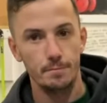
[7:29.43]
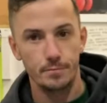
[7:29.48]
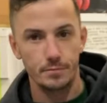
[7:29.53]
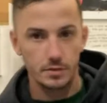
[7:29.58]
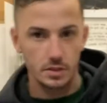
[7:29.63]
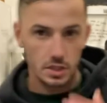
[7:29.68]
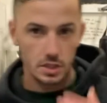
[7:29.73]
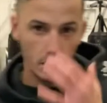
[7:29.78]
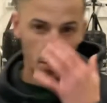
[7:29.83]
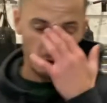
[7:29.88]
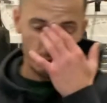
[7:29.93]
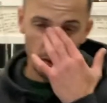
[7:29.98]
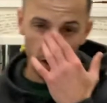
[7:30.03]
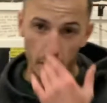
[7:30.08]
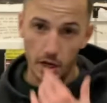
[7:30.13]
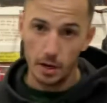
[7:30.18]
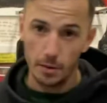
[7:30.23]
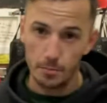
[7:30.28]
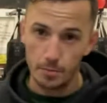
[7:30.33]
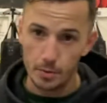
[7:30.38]
So my
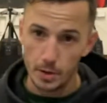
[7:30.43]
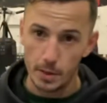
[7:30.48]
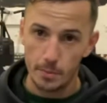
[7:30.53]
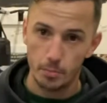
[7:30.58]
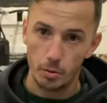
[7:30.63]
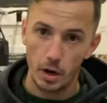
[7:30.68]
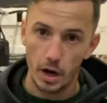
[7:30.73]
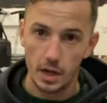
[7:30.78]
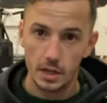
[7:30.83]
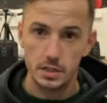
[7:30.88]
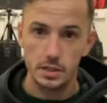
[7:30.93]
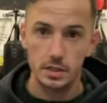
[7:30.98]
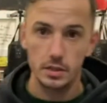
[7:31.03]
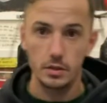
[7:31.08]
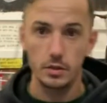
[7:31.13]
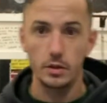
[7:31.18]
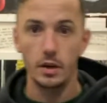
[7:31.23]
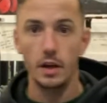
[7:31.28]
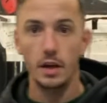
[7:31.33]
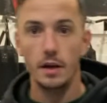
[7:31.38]
company, prior
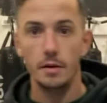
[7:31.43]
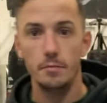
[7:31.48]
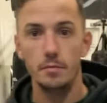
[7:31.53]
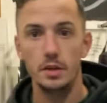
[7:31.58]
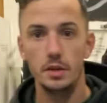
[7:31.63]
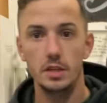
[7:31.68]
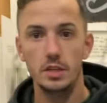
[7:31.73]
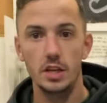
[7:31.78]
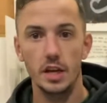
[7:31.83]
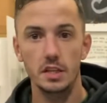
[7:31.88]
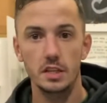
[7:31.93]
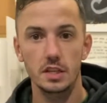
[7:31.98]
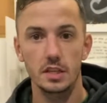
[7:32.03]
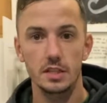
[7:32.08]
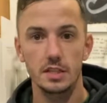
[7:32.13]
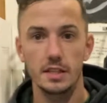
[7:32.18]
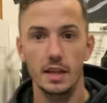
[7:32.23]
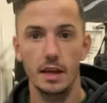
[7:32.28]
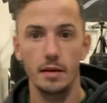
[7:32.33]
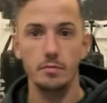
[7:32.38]
to me changing
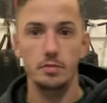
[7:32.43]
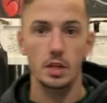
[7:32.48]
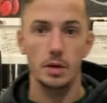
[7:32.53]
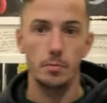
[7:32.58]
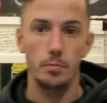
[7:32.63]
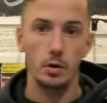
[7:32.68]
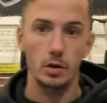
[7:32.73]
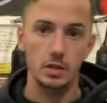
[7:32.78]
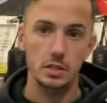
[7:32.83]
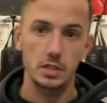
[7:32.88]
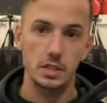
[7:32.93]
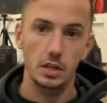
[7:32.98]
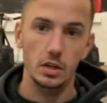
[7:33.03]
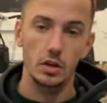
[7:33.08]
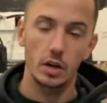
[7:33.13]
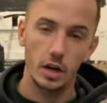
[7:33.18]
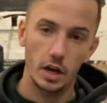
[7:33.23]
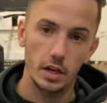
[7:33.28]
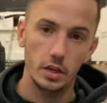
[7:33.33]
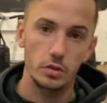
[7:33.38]
its name to the Boxing
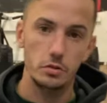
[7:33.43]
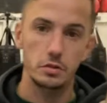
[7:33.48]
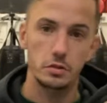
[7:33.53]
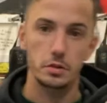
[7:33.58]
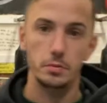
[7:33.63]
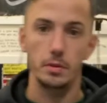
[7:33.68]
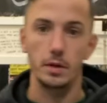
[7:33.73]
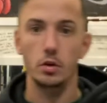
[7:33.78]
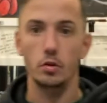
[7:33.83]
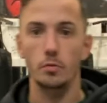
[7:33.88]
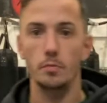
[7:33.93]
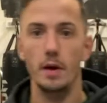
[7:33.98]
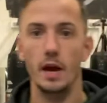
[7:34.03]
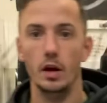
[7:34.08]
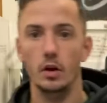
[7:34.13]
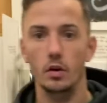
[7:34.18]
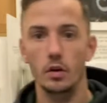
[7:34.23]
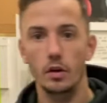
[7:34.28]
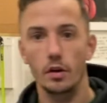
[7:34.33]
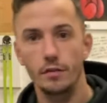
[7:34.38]
Locker, used to be called Matt
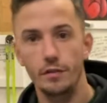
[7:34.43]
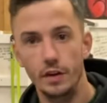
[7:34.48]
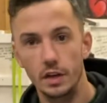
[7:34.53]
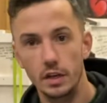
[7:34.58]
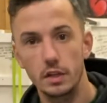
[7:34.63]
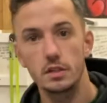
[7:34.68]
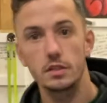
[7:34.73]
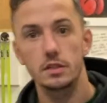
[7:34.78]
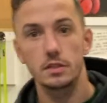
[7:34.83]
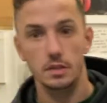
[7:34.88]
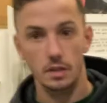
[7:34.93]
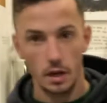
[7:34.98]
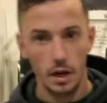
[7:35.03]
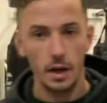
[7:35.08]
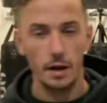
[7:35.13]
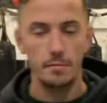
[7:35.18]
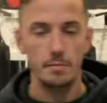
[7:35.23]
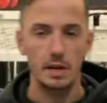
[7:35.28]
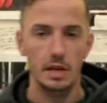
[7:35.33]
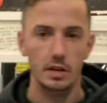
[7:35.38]
Goddard Fitness. I
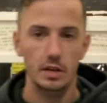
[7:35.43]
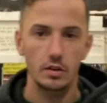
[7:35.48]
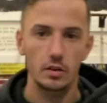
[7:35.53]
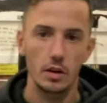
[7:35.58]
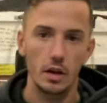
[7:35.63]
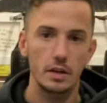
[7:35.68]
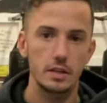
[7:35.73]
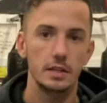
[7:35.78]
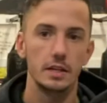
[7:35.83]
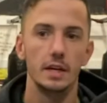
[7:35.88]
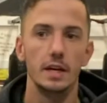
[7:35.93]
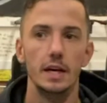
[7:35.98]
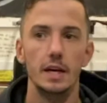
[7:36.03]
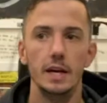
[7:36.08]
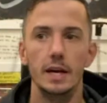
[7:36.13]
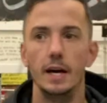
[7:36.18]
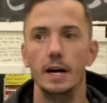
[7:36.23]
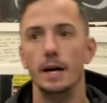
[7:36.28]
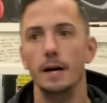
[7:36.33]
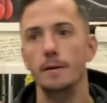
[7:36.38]
am Matt Goddard,
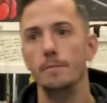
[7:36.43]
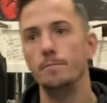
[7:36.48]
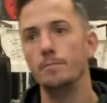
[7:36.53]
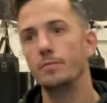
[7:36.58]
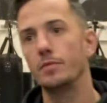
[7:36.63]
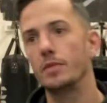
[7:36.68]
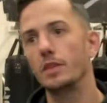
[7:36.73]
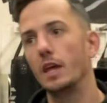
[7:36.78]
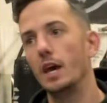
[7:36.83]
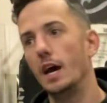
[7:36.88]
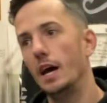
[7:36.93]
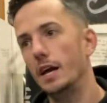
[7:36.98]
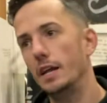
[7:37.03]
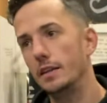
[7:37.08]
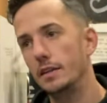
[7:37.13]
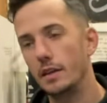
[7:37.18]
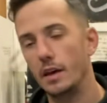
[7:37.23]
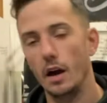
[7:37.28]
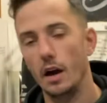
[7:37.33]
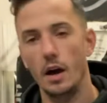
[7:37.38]

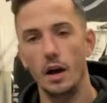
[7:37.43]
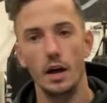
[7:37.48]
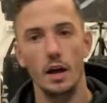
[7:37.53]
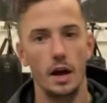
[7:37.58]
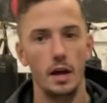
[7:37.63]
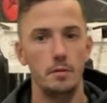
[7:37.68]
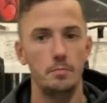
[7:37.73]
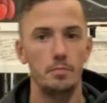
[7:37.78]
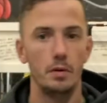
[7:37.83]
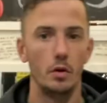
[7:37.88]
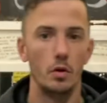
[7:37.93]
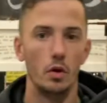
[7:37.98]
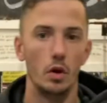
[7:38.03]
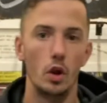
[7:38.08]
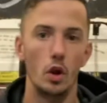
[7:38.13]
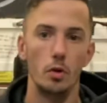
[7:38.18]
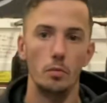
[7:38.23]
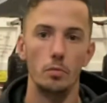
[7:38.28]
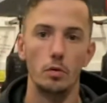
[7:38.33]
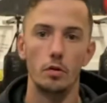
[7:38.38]
and I built a
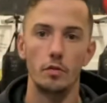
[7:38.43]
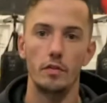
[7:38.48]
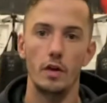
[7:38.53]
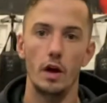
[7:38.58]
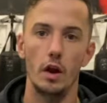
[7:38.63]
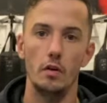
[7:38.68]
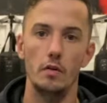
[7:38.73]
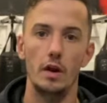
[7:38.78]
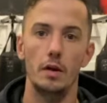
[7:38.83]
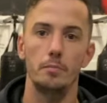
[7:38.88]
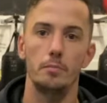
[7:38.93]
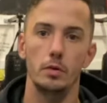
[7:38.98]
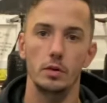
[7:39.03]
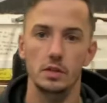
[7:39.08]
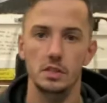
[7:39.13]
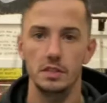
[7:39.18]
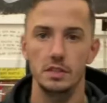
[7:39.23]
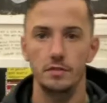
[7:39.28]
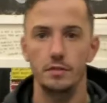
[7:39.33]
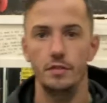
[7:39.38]
lot more of it around
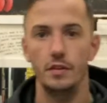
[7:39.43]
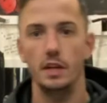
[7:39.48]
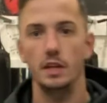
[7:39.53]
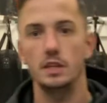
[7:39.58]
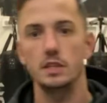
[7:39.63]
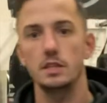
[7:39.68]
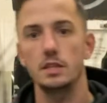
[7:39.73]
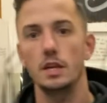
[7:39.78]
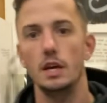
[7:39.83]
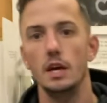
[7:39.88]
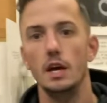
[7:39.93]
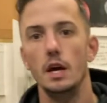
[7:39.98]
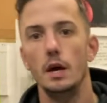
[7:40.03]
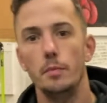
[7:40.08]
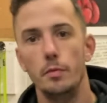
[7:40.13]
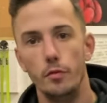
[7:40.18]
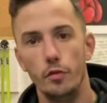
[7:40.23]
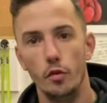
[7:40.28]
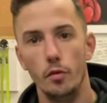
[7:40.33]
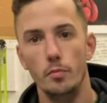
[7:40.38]
boxing fitness
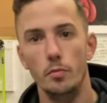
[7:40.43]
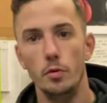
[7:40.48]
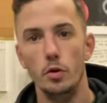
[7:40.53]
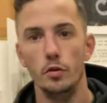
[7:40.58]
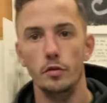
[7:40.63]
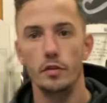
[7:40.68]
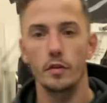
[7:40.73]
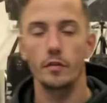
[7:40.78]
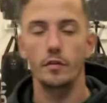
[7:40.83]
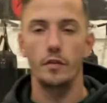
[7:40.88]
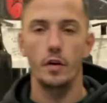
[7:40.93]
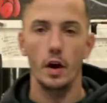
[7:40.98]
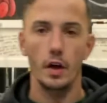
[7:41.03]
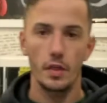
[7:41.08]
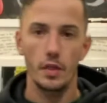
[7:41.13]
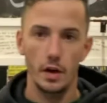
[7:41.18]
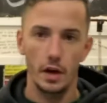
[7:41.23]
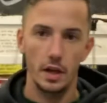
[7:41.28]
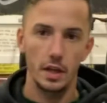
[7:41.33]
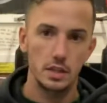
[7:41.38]
before moving
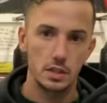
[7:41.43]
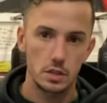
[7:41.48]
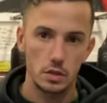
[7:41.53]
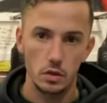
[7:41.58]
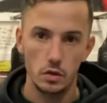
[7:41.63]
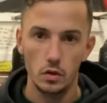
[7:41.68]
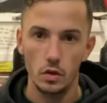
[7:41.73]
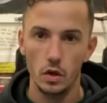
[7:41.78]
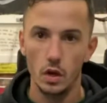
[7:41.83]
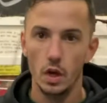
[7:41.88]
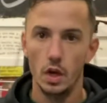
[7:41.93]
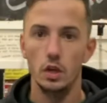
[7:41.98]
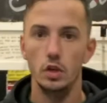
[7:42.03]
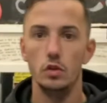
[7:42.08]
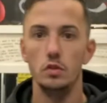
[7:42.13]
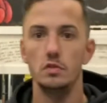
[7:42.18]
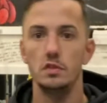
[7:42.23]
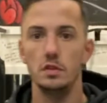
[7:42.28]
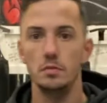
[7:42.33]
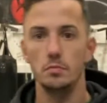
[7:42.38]
further into
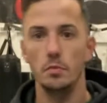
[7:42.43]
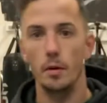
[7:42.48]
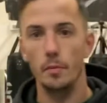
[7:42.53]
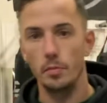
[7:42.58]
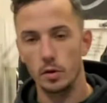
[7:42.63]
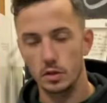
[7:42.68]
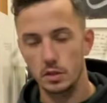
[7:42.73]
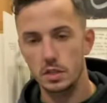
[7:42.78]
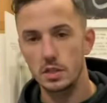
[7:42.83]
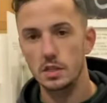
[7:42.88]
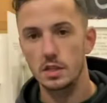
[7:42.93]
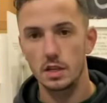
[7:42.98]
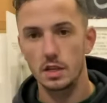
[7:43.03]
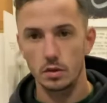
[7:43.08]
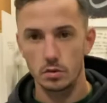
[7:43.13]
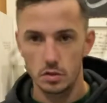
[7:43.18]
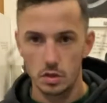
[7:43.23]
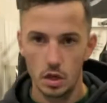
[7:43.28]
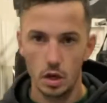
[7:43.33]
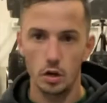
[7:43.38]
using my boxing
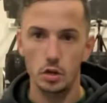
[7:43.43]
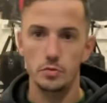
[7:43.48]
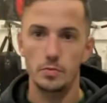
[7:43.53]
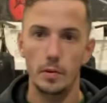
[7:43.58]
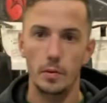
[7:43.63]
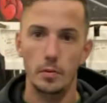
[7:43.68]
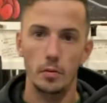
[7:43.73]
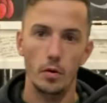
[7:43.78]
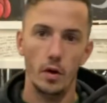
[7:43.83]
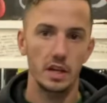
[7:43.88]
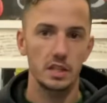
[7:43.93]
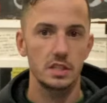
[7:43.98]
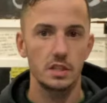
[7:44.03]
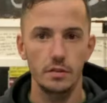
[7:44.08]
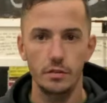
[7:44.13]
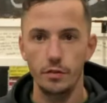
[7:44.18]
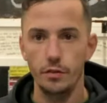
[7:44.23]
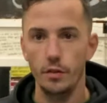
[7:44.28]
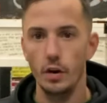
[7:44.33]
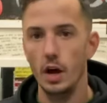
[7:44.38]
skills to coach people to actually
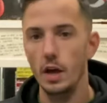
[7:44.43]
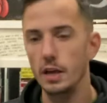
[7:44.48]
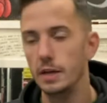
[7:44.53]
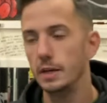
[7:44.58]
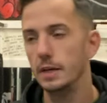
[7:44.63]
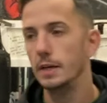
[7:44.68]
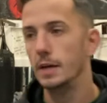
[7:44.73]
fight.